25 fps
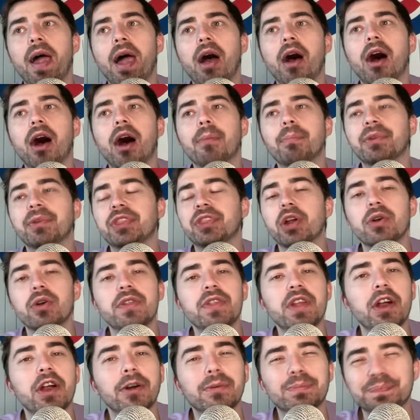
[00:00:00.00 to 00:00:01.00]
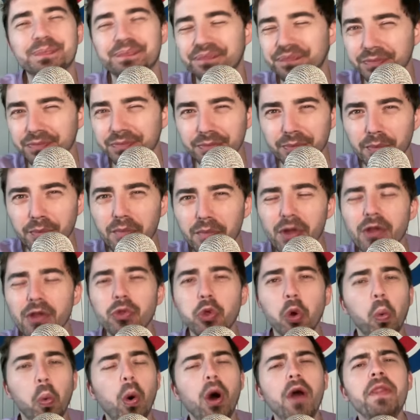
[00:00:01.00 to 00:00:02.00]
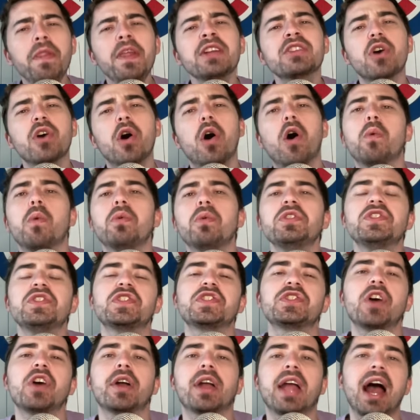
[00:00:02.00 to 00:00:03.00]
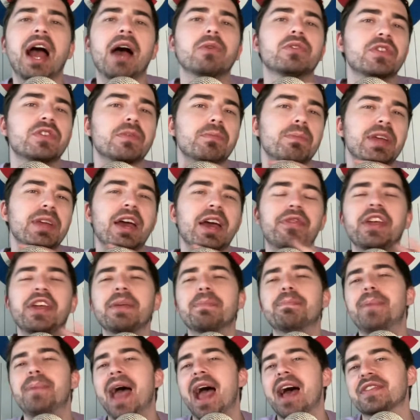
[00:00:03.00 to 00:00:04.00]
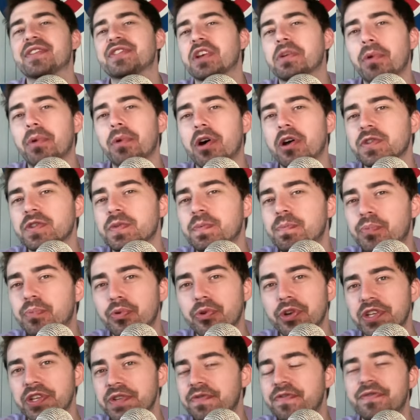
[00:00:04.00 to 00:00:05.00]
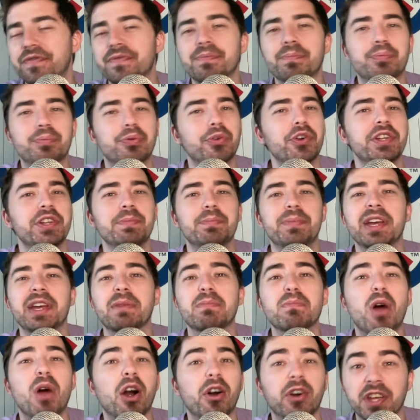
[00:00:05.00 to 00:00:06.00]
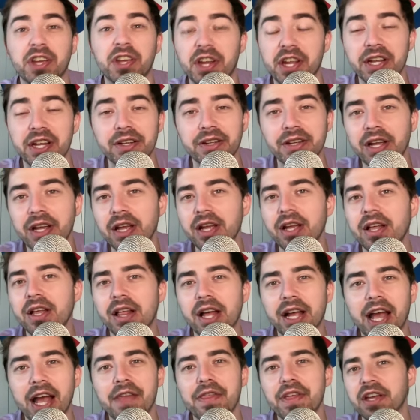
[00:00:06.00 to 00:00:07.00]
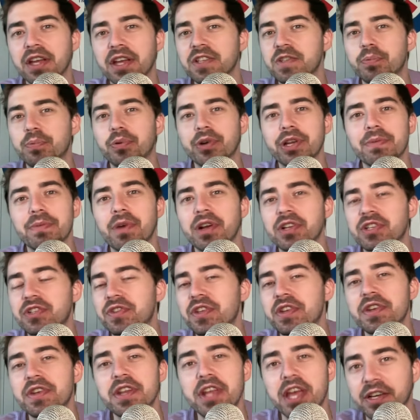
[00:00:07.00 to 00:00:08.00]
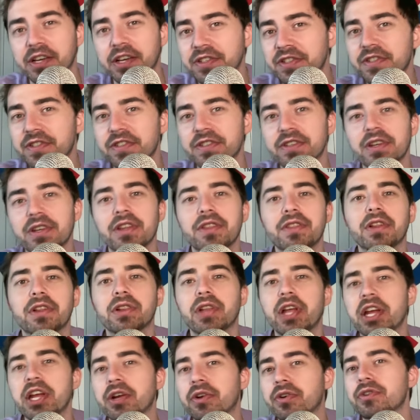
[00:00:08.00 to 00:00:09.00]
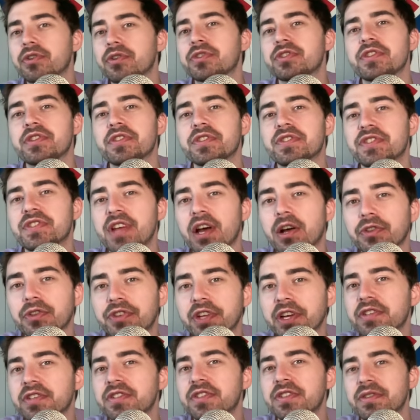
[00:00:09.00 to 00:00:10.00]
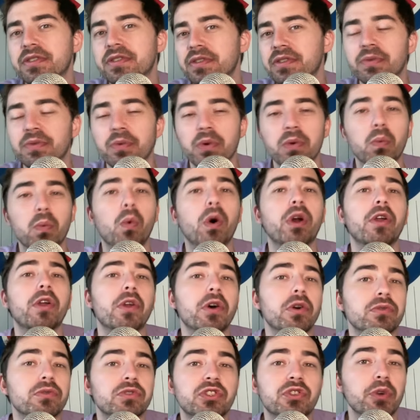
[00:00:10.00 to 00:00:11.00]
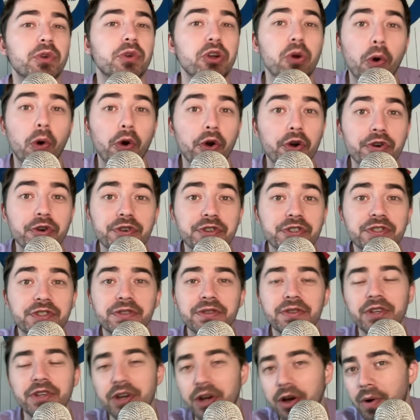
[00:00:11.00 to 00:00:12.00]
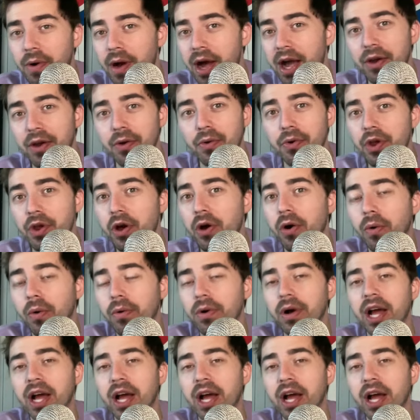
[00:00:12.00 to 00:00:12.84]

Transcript: Uh, but they're in there. The one that's always stuck out to me, I think basketball is pretty pretty big marquee. Like I think it's pretty much the Knicks, the Lakers and the Celtics in one of those three orders. You know, I don't know.